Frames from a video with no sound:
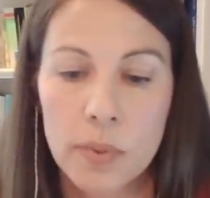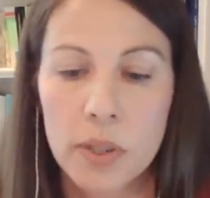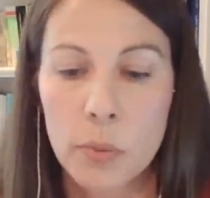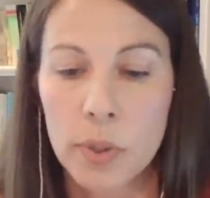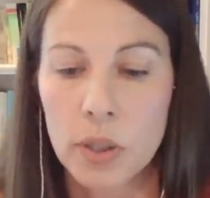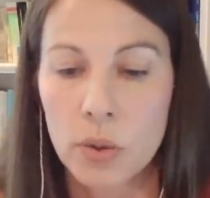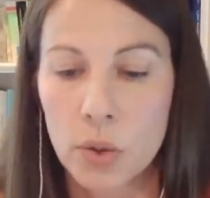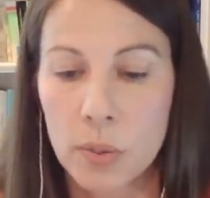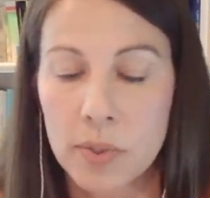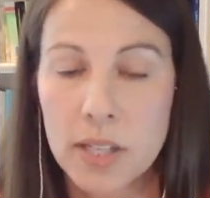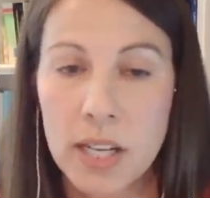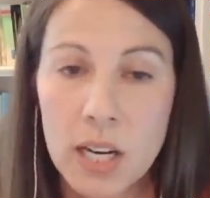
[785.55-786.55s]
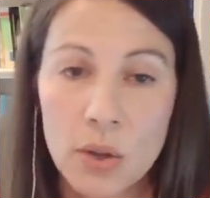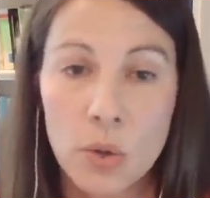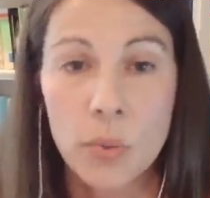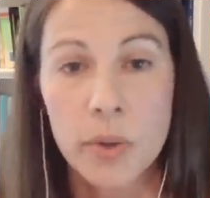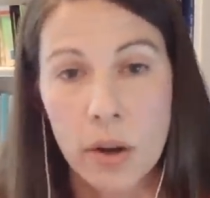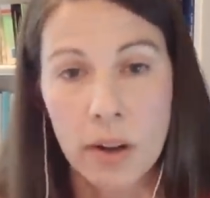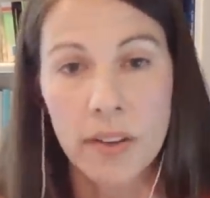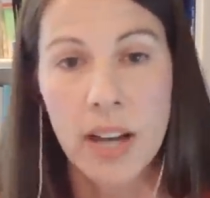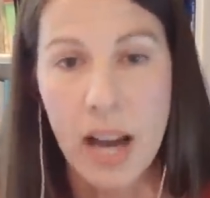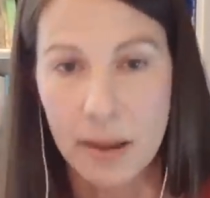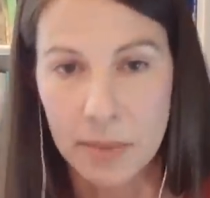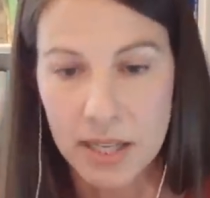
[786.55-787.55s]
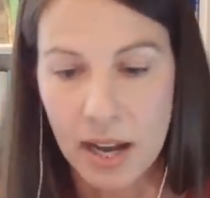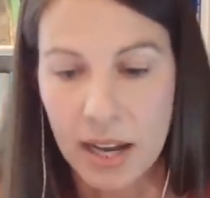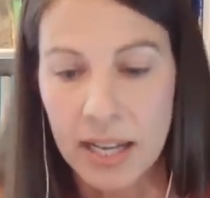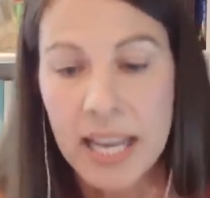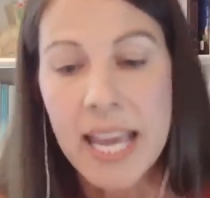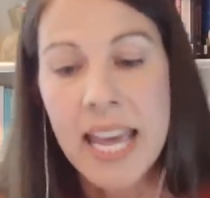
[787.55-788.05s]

This puts troops in danger when we don't have a commandant,